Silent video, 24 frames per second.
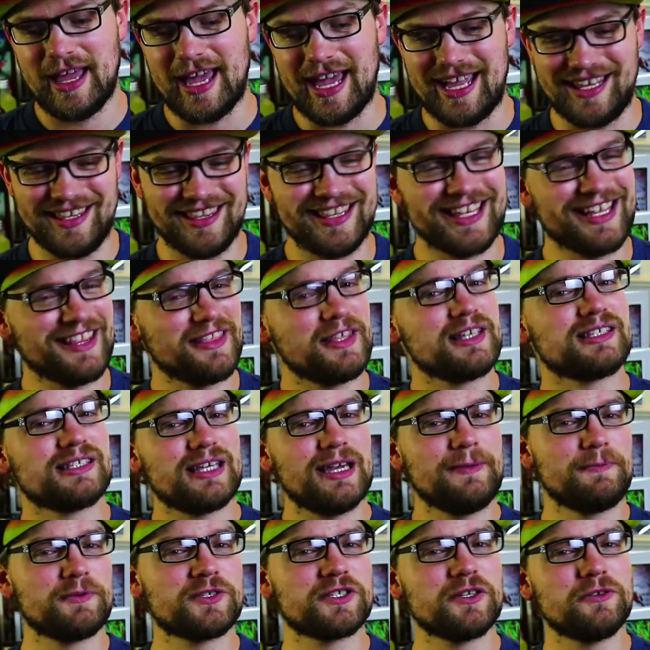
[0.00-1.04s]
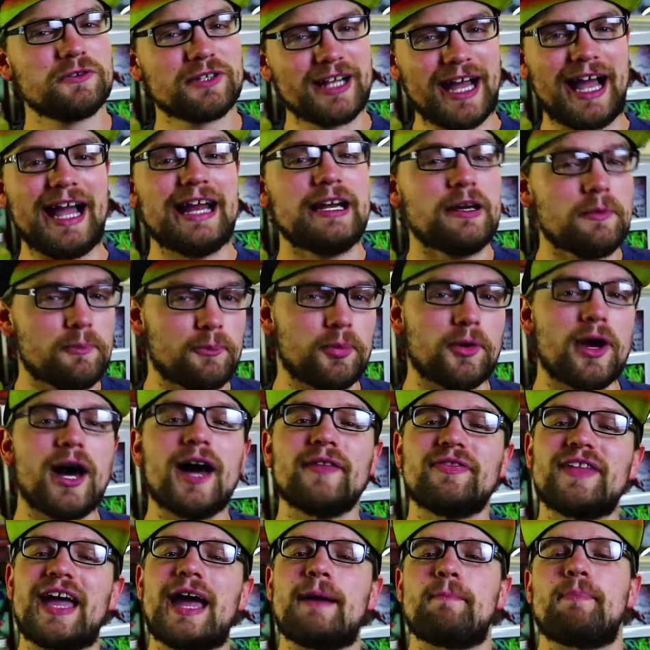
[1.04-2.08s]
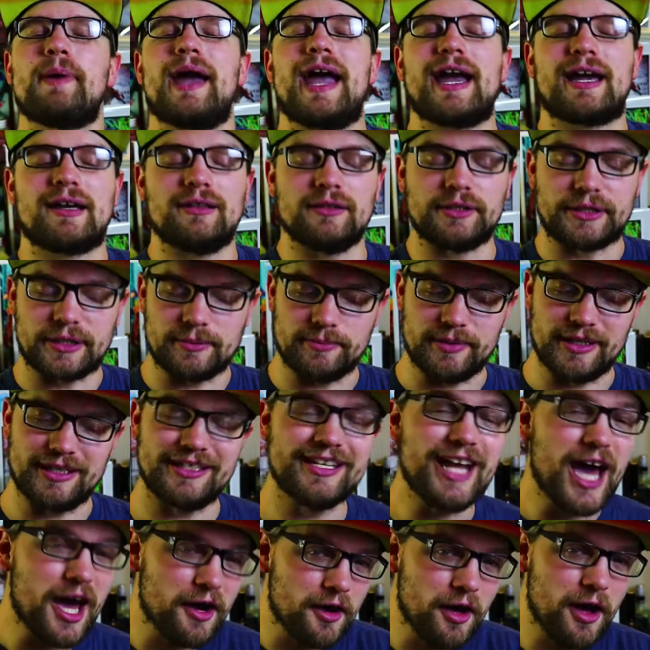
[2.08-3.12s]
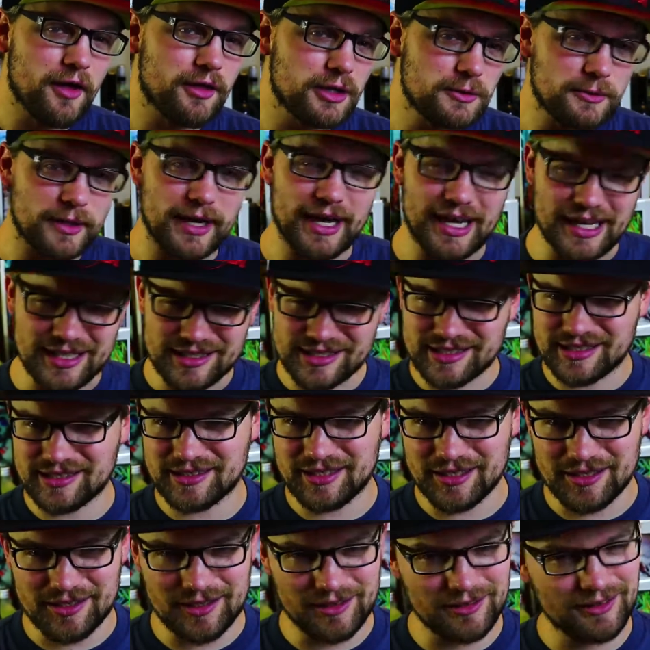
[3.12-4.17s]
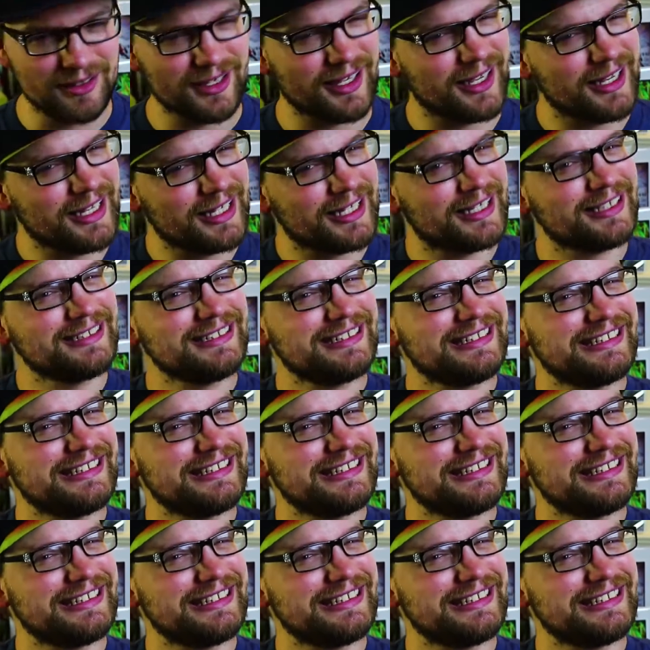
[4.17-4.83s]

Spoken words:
And then this episode kind of brought that back a little bit. Not all the way. It's still like,